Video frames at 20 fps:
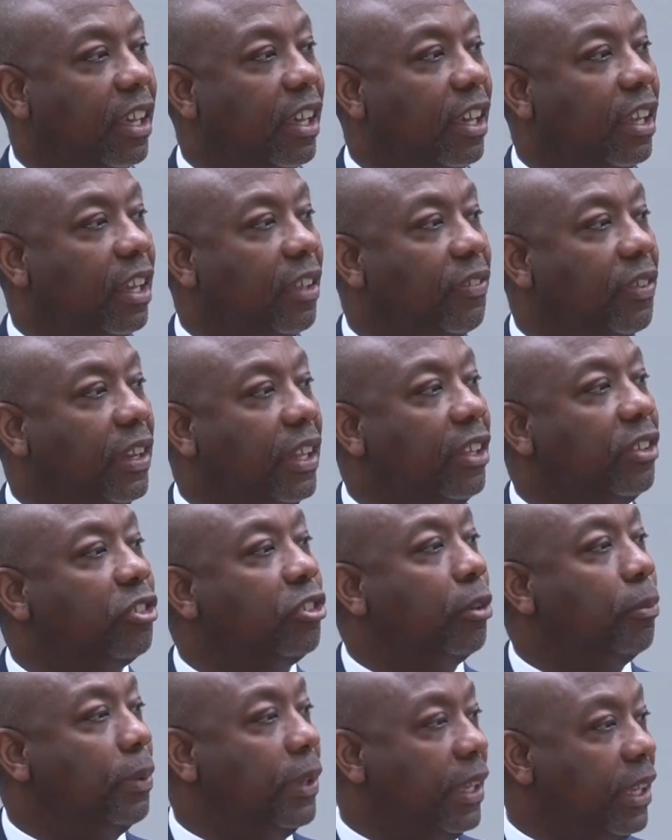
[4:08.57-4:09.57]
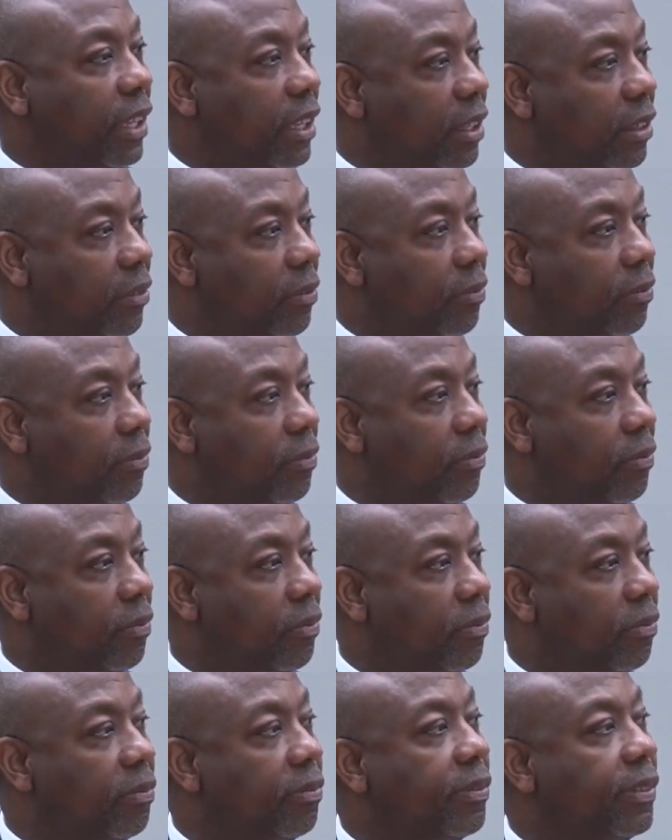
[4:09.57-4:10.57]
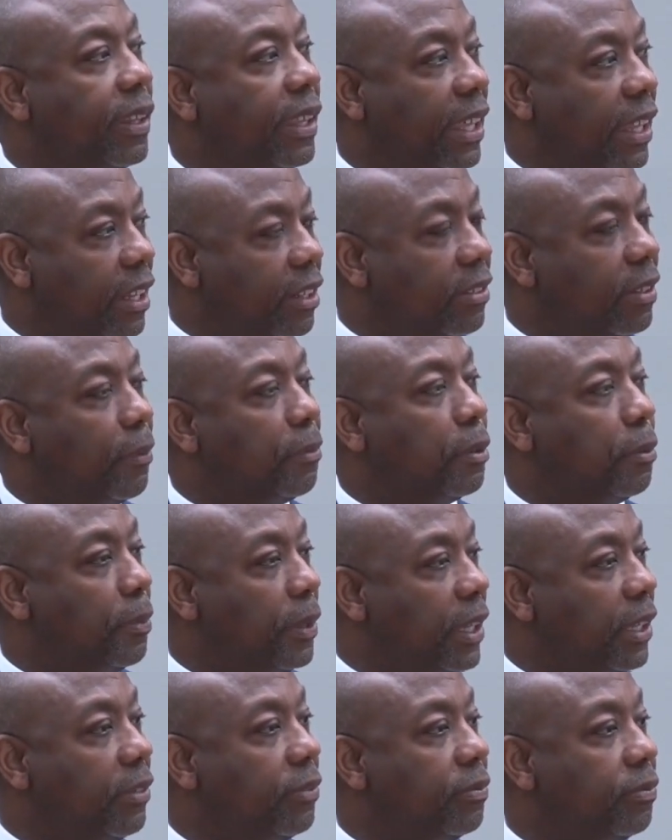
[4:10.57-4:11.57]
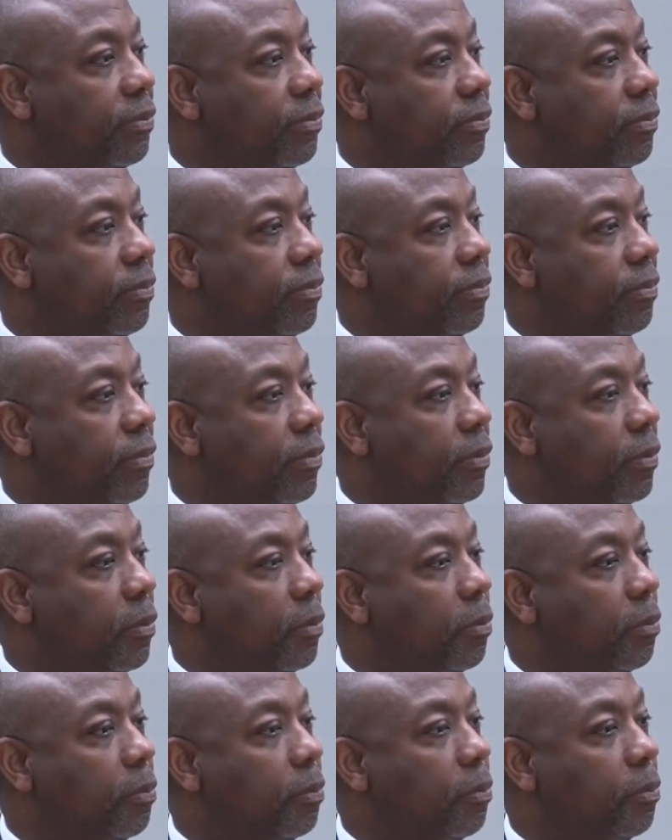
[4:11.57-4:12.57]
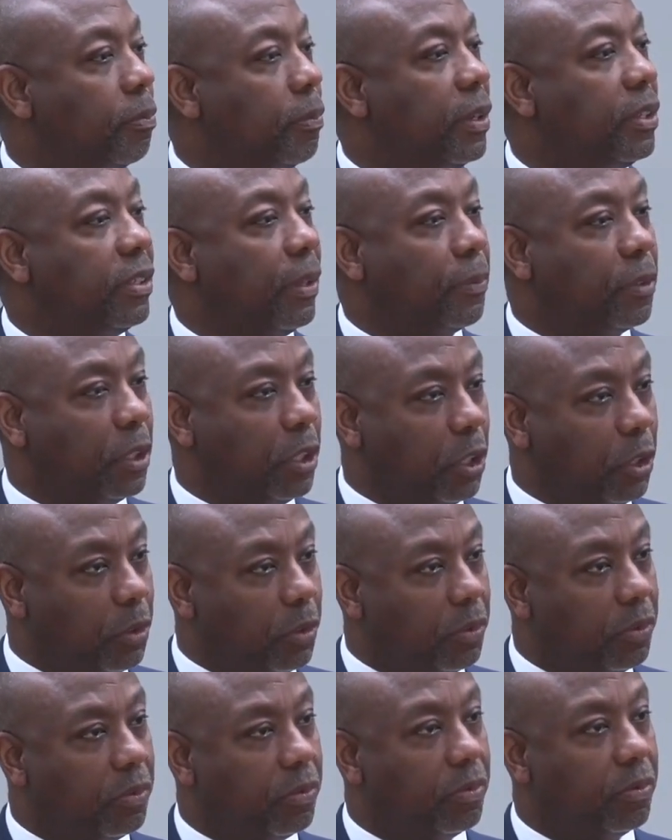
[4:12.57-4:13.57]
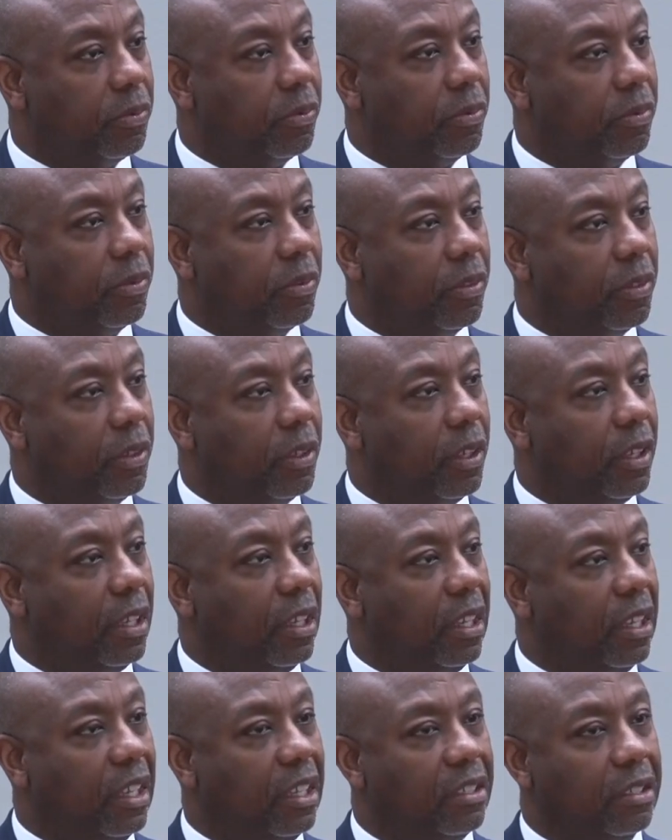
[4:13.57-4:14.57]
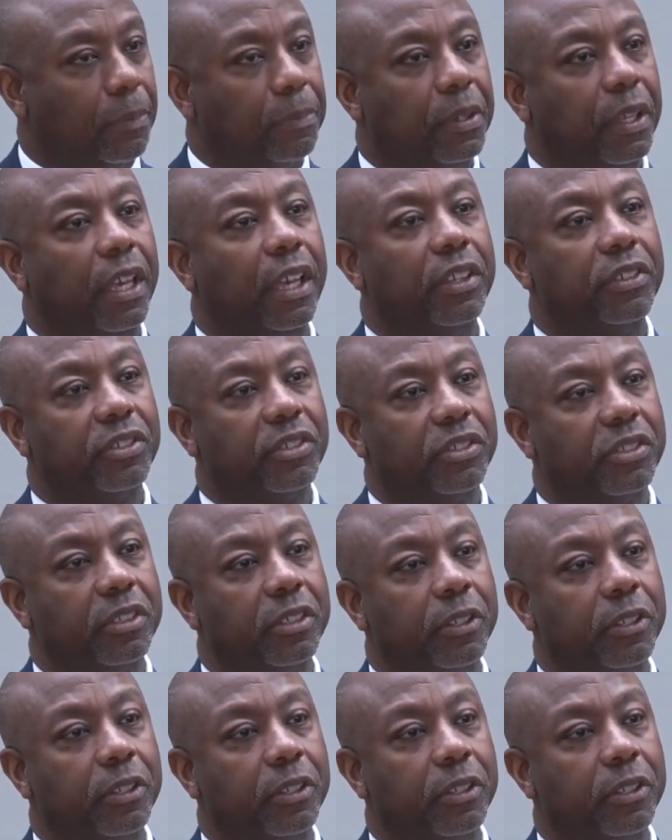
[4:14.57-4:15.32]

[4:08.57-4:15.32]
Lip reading: And if it is to be, it is up to me. But it's up to you. It's up to us.